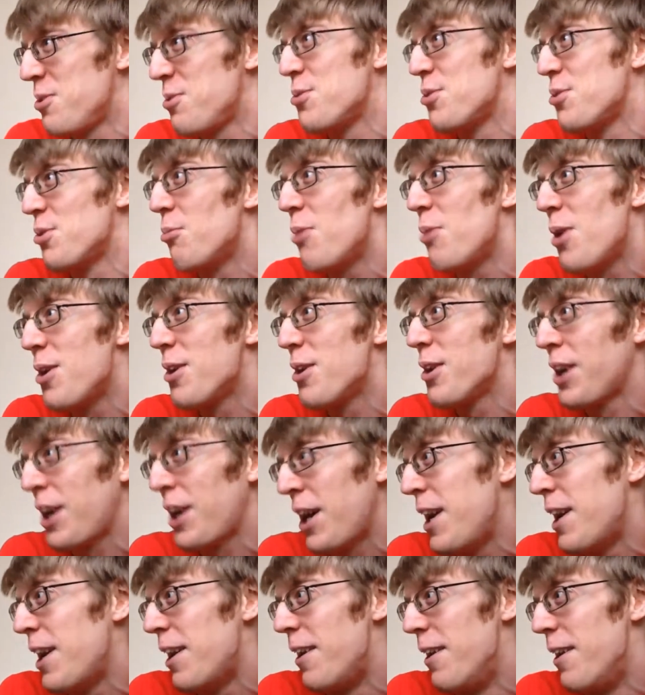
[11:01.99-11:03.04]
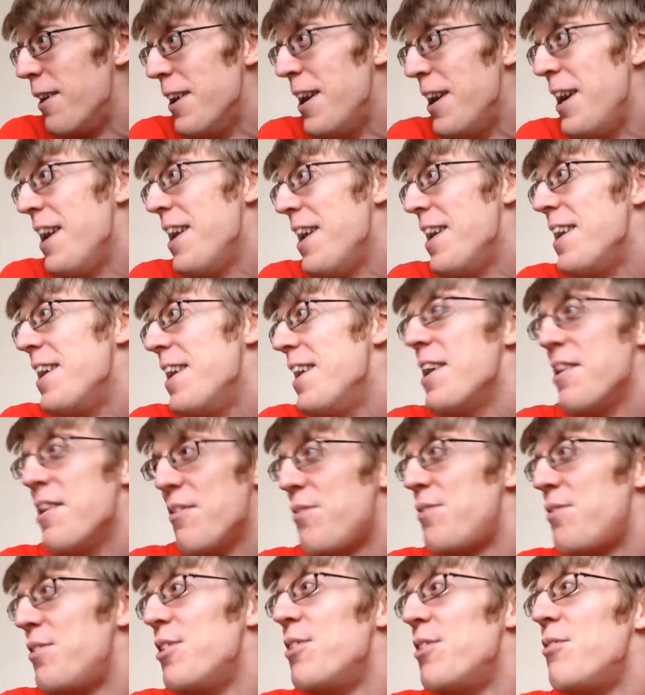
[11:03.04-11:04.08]
to use the word kill
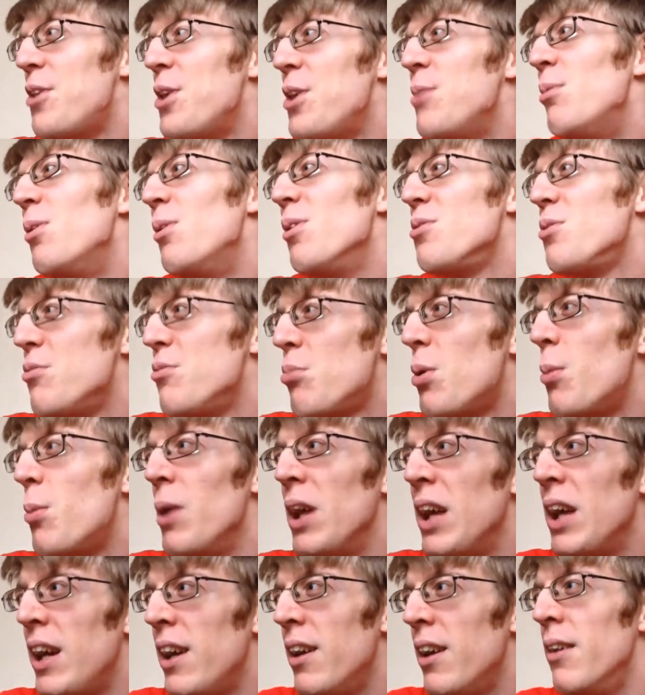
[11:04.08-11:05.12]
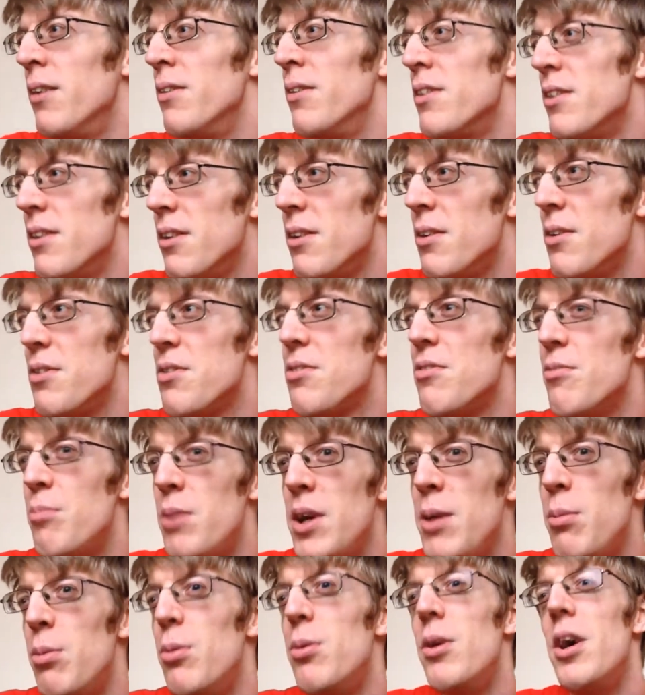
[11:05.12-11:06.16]
for a robot that's probably killed lots of
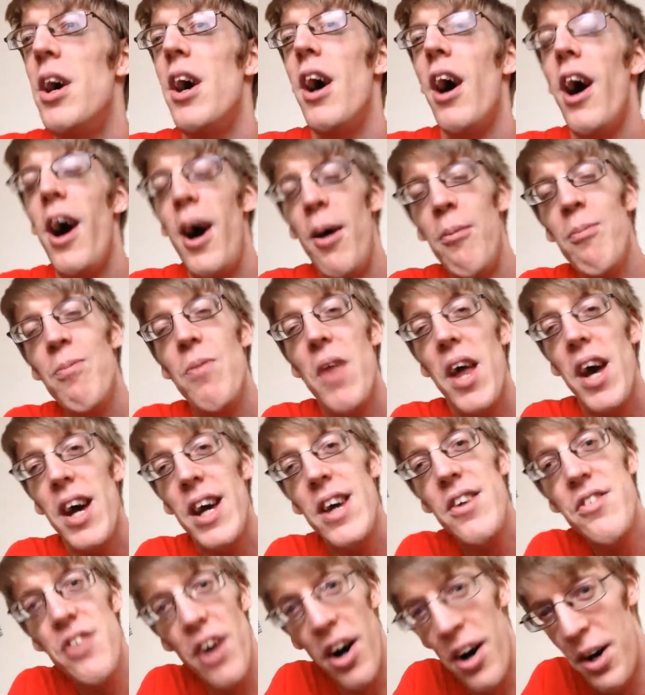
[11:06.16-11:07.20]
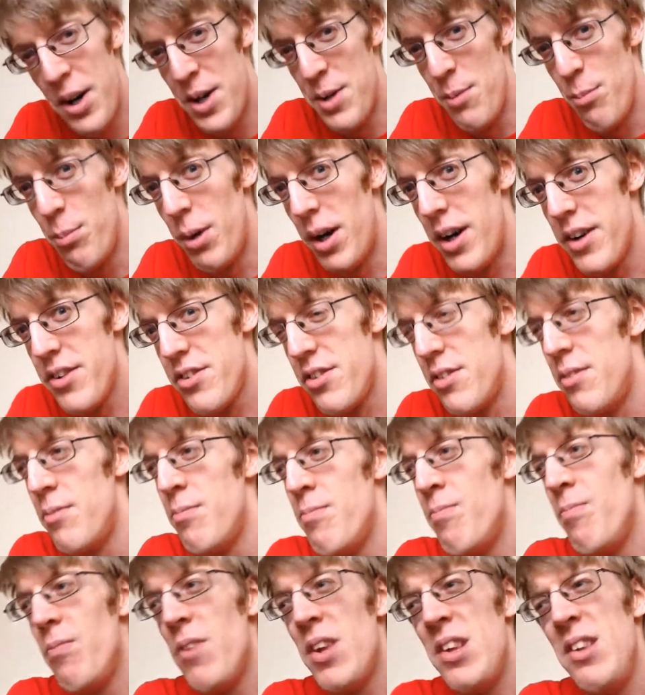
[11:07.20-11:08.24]
people. He's Iron
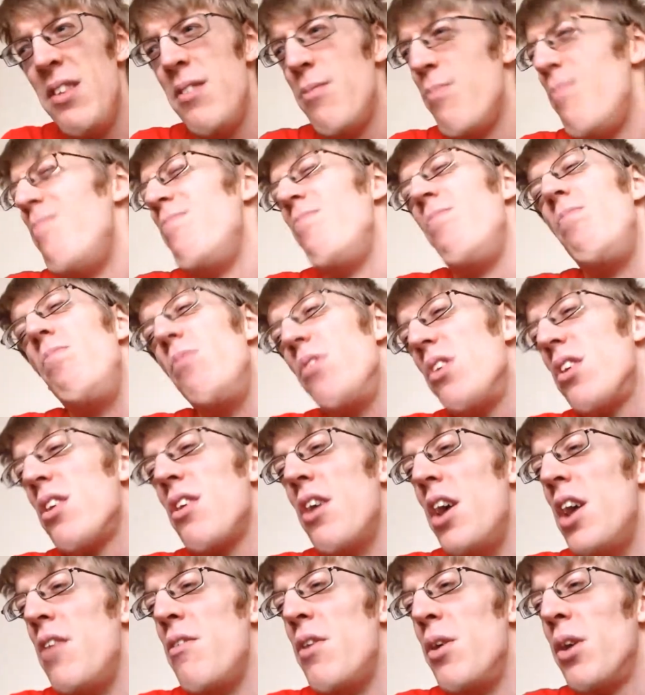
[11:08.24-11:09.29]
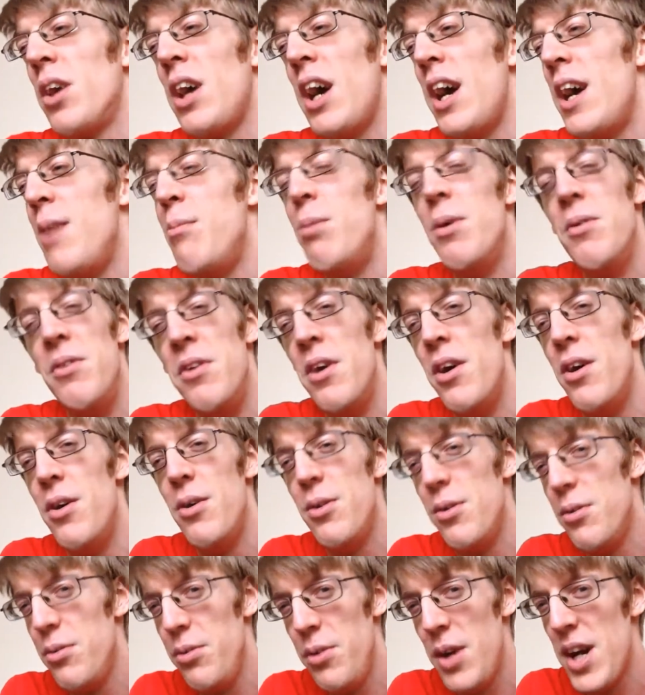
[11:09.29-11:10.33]
Bison and it's kind of okay, but
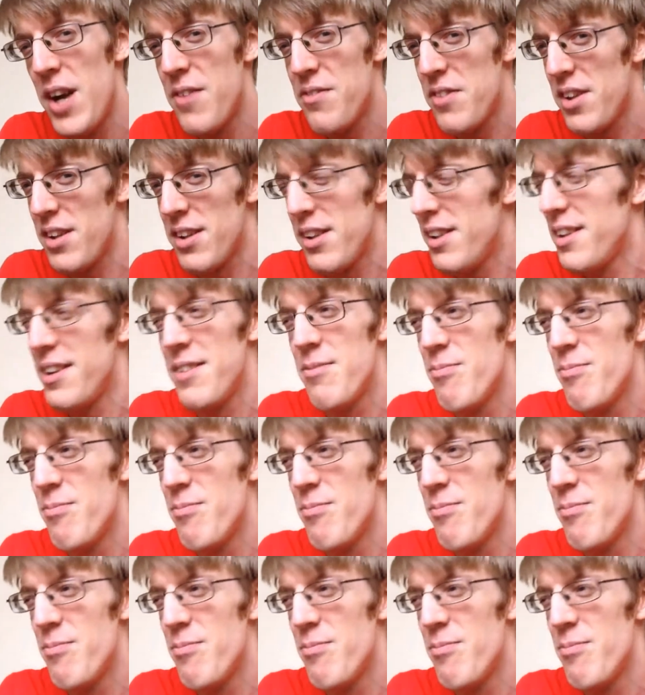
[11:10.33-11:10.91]
no, you have to.